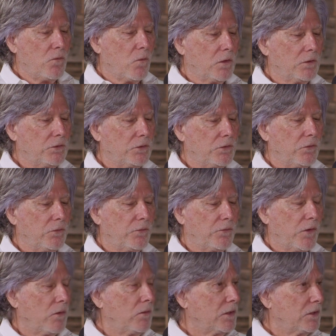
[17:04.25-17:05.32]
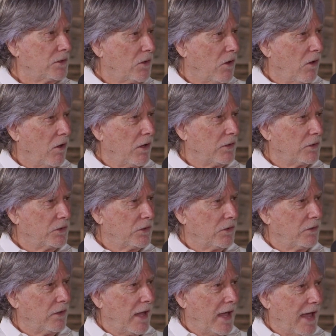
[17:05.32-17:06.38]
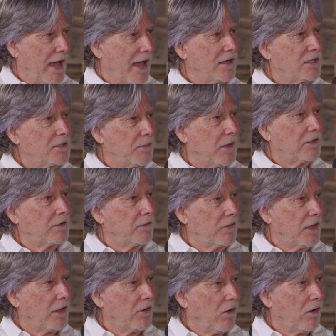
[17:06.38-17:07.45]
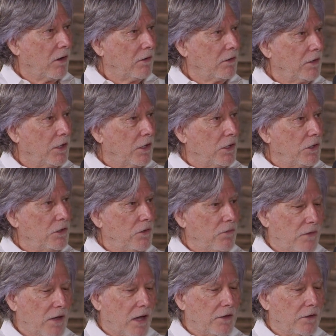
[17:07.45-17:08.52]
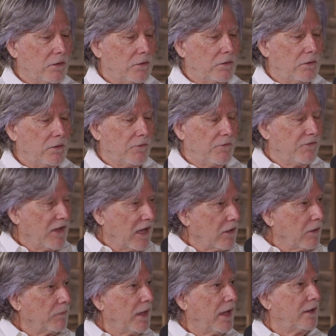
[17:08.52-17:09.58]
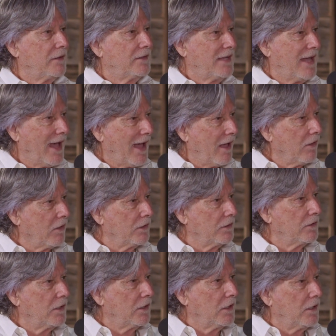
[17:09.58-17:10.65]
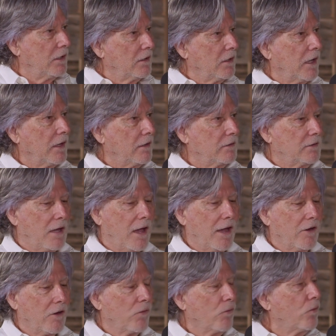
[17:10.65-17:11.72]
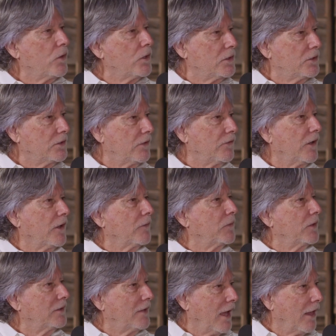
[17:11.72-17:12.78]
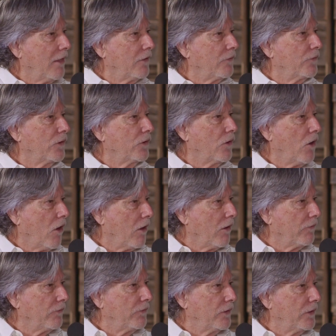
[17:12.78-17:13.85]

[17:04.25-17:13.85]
you want to focus on a certain aspect of that art, you've got to develop that talent like Tiger Woods developed the talent for golf.